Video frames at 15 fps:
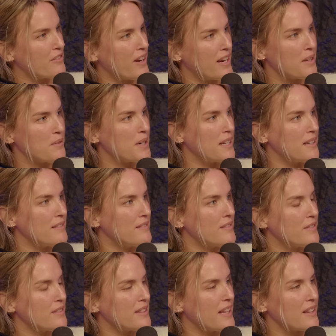for anyone
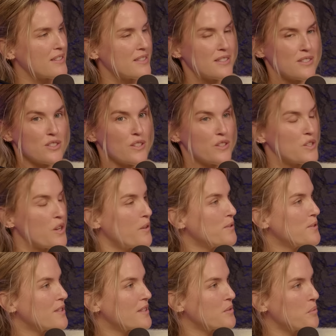that listens to the
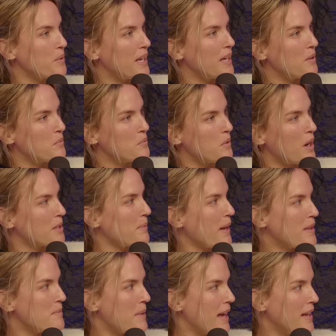toast, we walked by
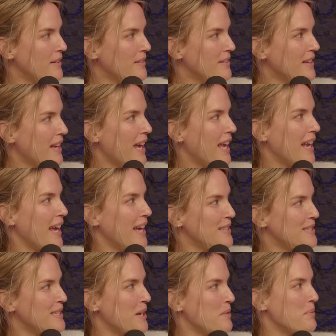the Met, and I had
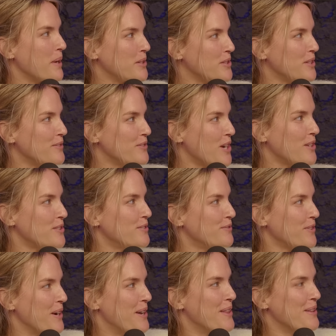to take a picture of Josh in
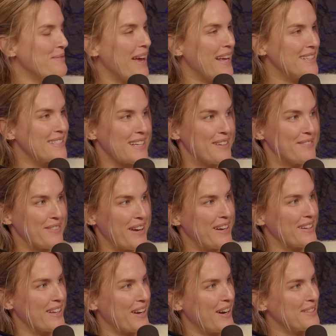front of the Met and say, "You
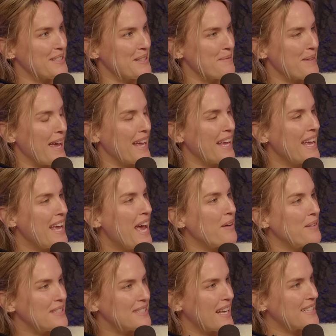finally got to the Met."
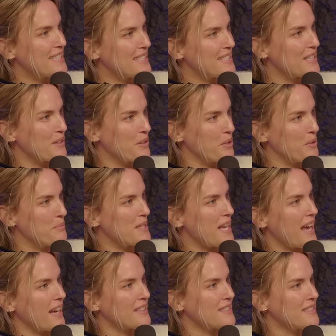We sent it to the group
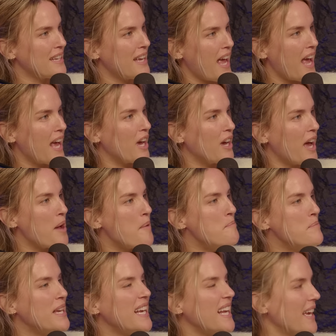text, and
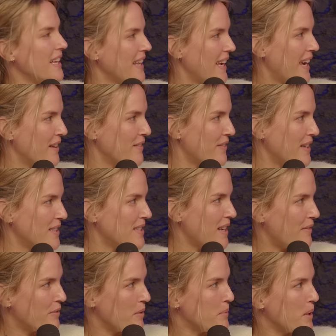immediately you get a
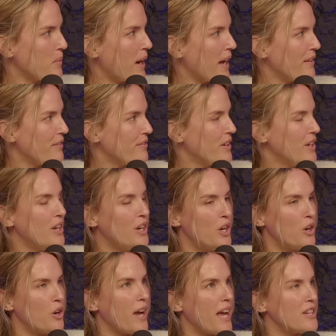FaceTime from your wife.
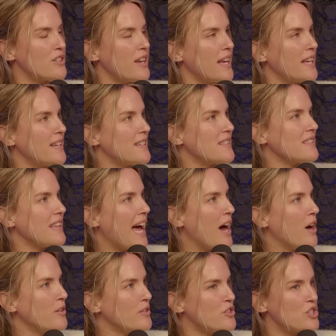It is
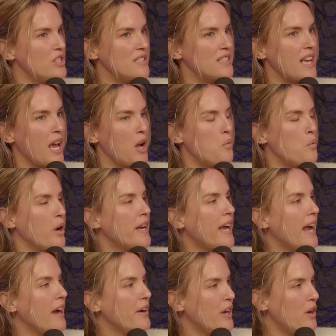loud. She's like, "We're
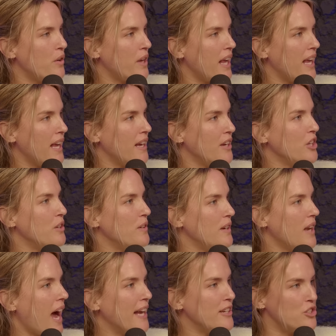karaokeing. You,
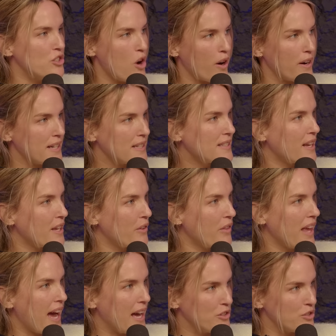I already sent you
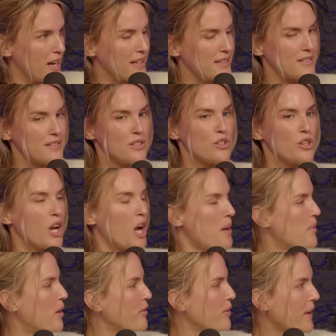the address.
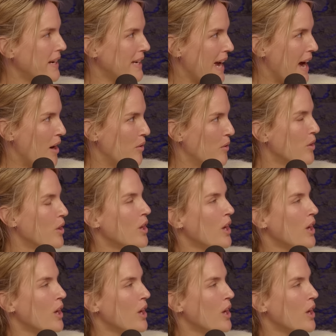Come over right now."